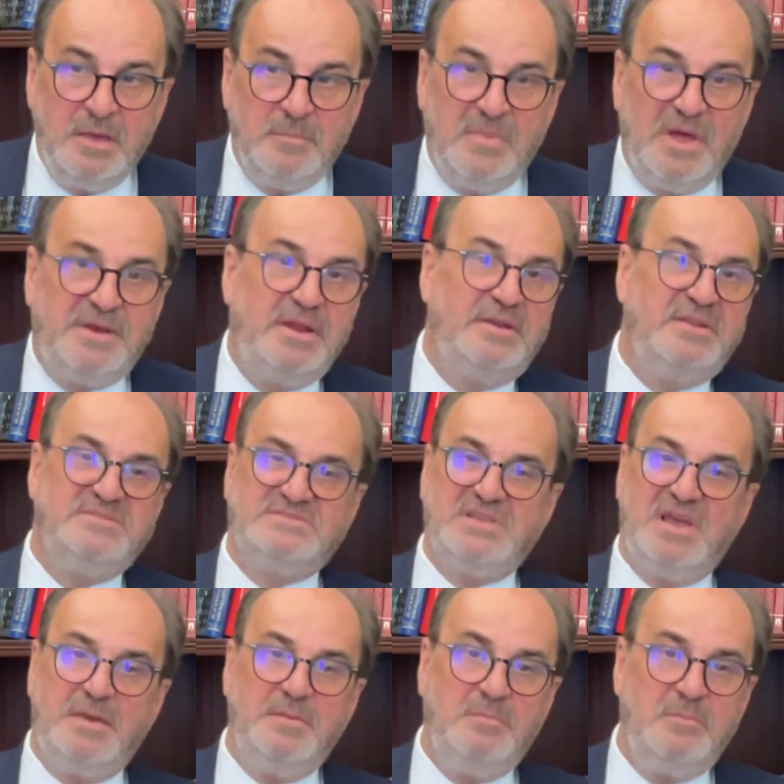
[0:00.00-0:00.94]
But at the
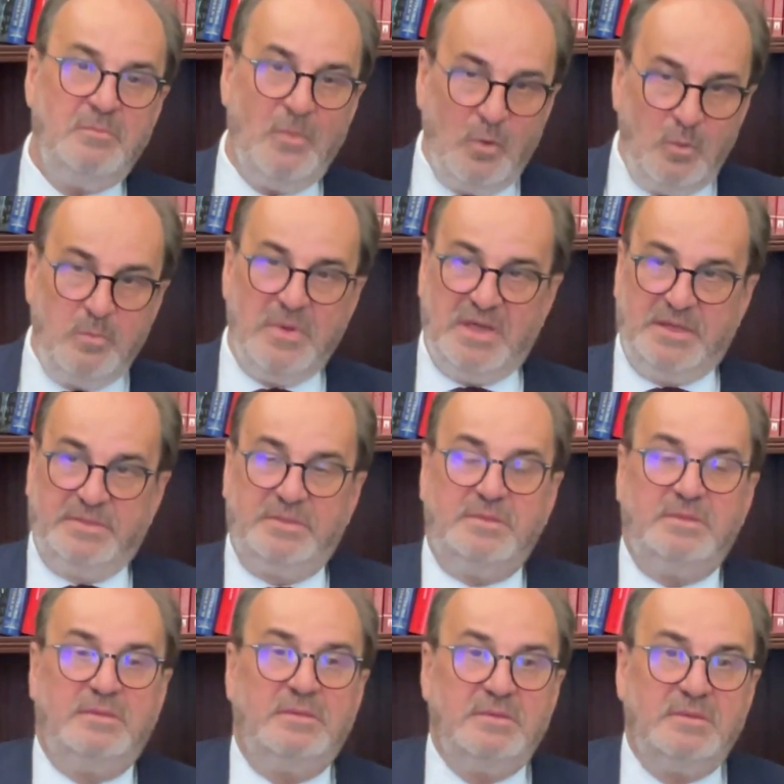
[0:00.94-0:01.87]
same
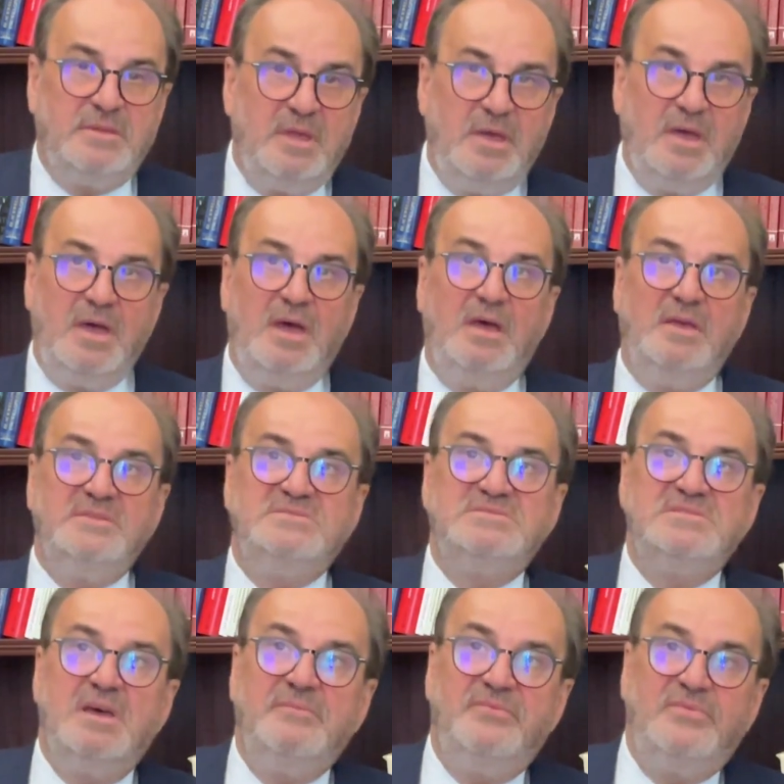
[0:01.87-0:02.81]
moment, there are
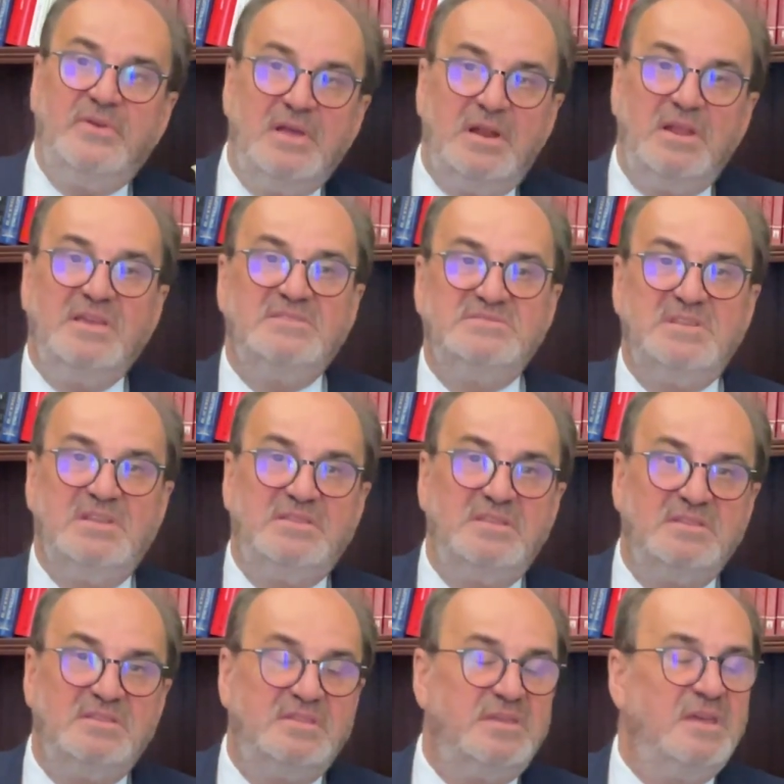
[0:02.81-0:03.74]
some feelings that
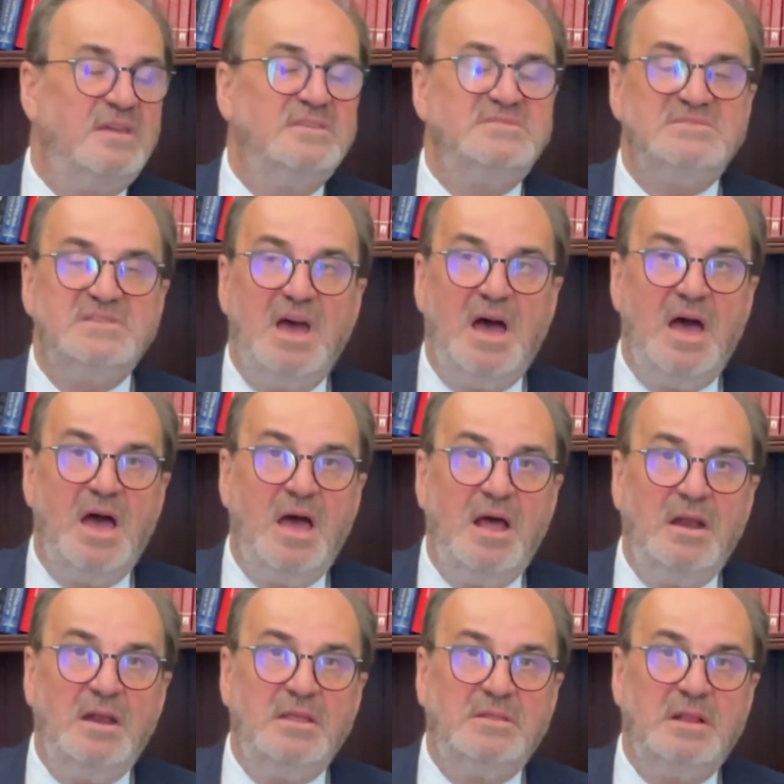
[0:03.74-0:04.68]
the things
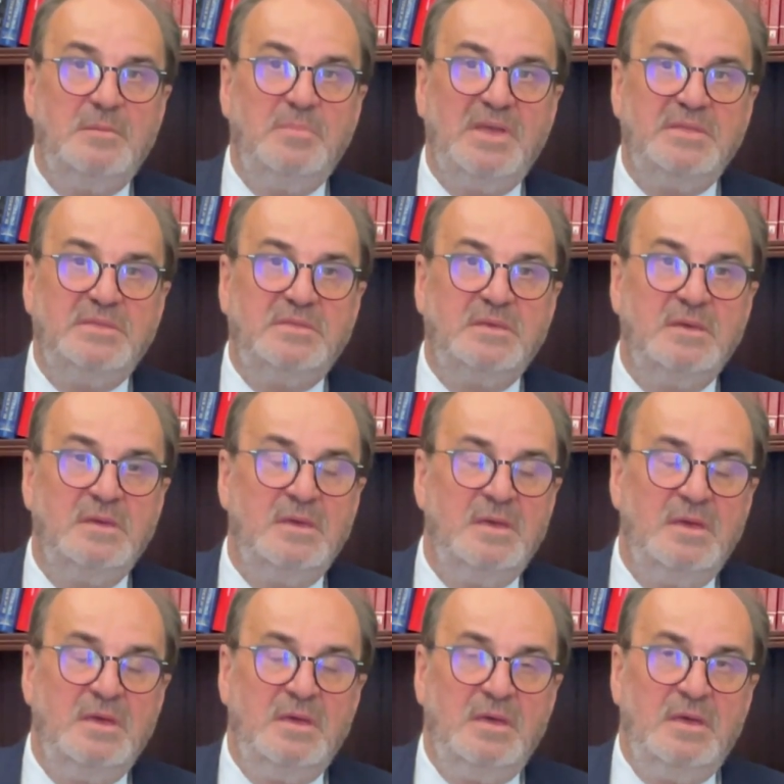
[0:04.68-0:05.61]
are a little bit
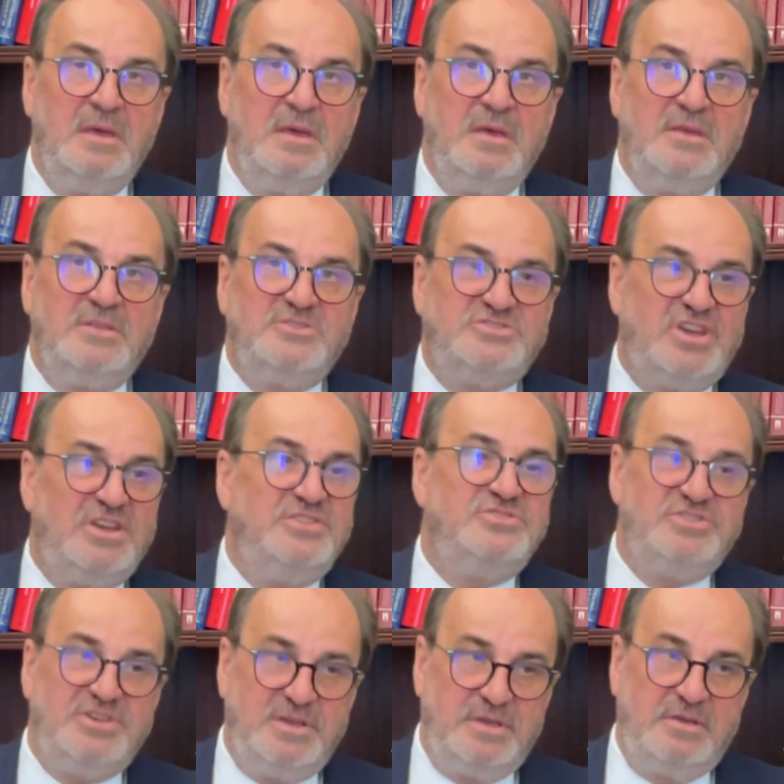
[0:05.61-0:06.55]

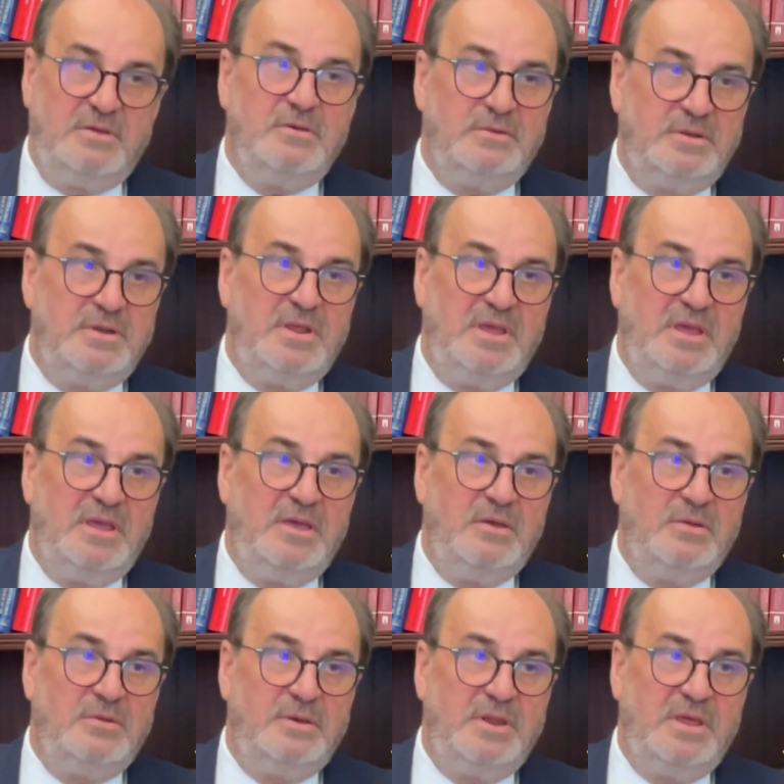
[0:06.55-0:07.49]
changing on
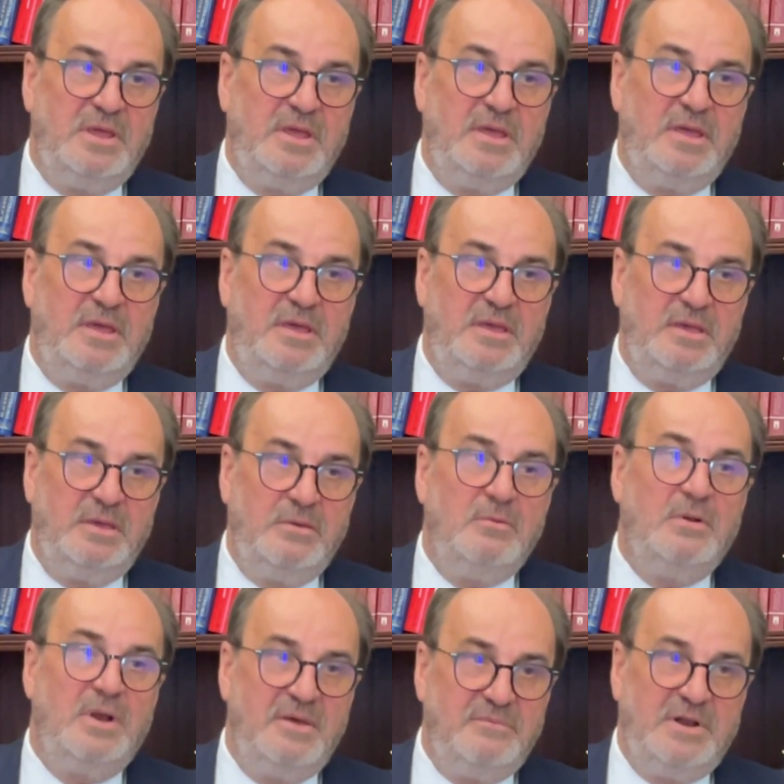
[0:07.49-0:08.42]
the
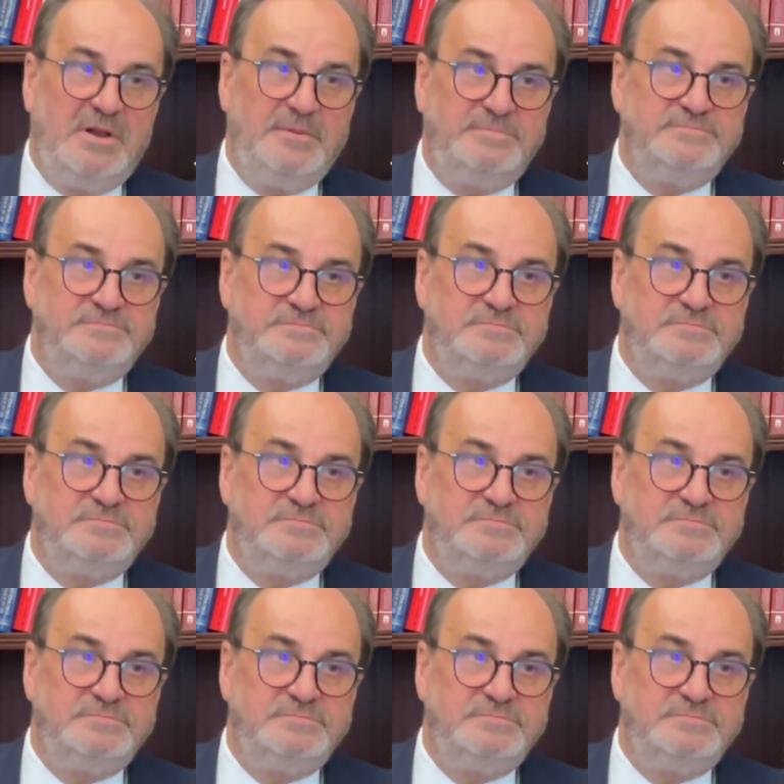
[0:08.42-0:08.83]
EU level.